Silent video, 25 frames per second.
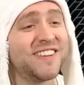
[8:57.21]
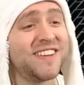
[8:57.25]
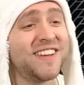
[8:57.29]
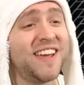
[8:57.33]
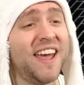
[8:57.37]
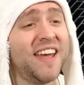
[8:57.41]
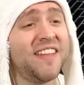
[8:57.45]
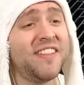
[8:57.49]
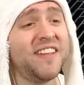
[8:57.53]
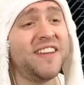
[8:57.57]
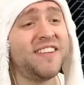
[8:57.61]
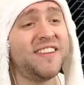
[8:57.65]
So
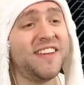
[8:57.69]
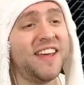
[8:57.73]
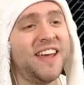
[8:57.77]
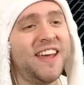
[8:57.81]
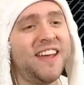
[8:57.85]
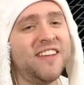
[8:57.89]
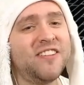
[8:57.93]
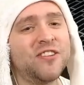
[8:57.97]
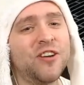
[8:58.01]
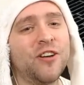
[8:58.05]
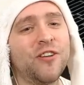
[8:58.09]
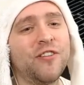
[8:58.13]
yeah, this
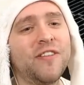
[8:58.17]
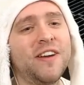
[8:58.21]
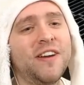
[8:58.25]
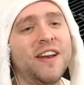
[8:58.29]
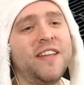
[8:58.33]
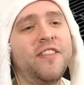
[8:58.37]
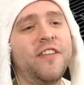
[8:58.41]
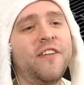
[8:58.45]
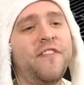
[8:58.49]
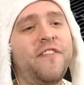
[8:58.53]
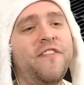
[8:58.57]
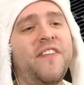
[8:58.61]
is
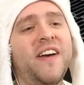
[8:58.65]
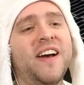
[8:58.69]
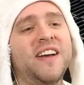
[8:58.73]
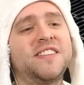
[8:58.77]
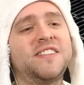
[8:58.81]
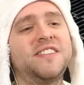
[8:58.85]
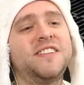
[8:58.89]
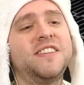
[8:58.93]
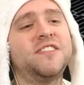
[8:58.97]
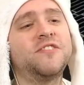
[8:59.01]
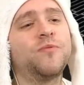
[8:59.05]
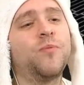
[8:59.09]
currently the
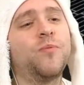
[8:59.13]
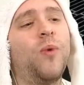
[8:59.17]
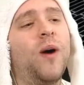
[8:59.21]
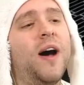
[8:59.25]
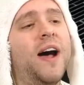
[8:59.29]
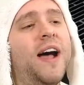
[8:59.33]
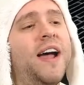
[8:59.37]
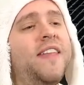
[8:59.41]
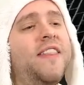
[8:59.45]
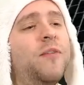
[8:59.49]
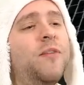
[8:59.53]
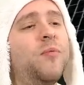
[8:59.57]
fastest
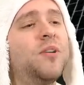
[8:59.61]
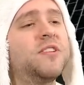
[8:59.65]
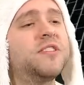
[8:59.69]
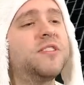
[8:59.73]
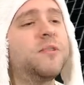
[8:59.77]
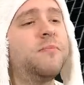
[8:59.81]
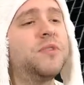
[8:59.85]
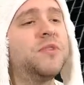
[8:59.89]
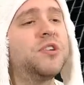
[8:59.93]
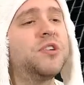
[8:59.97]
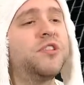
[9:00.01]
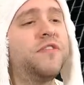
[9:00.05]
way. There was
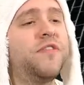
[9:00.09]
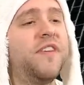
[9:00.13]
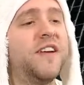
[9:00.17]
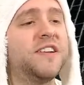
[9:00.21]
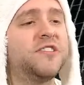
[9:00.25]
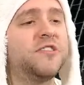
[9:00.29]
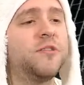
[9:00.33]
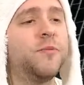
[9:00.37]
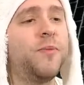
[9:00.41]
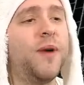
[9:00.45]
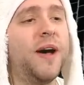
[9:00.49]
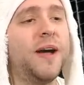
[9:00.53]
a much
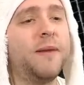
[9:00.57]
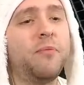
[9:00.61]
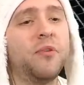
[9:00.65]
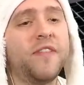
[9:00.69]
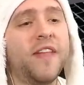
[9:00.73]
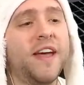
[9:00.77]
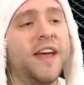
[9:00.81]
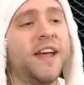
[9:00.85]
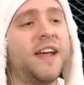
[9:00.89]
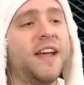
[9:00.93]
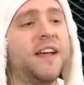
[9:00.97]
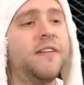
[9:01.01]
faster way, but
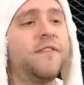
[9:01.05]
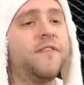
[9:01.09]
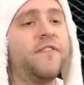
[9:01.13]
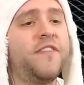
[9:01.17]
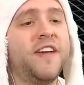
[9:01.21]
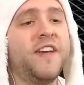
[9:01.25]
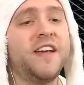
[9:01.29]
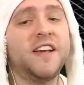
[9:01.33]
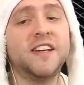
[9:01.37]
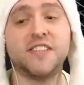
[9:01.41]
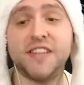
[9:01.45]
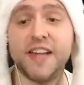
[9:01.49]
they
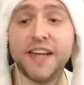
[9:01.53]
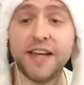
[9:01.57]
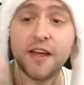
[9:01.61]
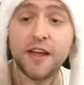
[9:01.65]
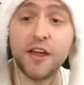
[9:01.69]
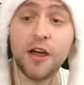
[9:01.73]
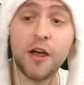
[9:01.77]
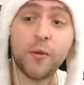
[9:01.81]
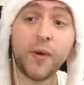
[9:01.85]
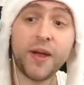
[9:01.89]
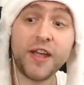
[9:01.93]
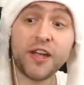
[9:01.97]
fixed it
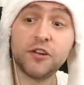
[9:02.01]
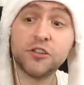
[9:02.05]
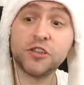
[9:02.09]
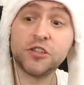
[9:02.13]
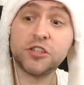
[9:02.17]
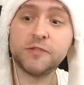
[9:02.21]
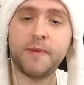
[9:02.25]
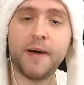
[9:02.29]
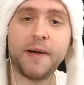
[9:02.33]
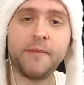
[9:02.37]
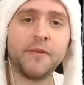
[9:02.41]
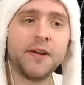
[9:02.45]
where you could
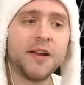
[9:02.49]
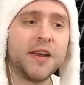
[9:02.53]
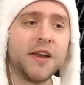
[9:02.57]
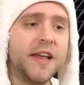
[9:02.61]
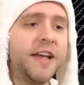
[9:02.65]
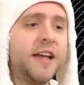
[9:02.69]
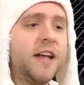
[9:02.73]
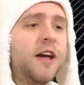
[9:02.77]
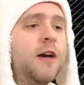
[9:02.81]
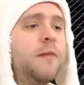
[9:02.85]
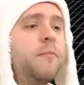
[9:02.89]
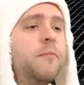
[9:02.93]
spam
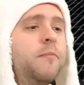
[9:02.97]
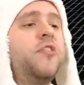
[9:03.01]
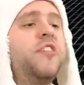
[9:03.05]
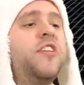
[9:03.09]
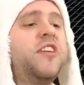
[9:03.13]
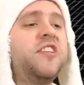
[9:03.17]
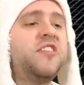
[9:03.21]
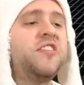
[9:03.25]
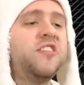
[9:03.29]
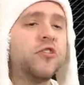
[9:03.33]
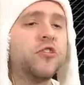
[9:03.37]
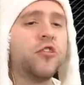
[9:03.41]
click. But
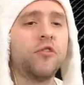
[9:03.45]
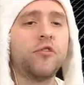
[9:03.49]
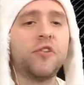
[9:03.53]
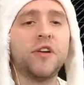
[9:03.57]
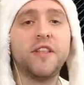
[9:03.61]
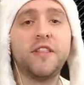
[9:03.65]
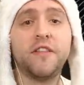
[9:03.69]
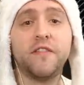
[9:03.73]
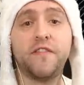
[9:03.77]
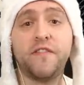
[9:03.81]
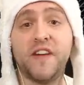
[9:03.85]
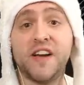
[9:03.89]
this is
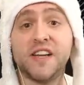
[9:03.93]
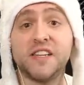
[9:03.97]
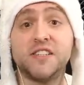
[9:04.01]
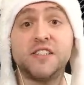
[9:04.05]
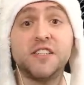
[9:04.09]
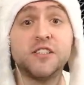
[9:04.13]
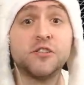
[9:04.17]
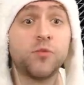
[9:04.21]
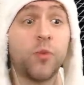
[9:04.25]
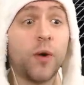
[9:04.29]
currently the fastest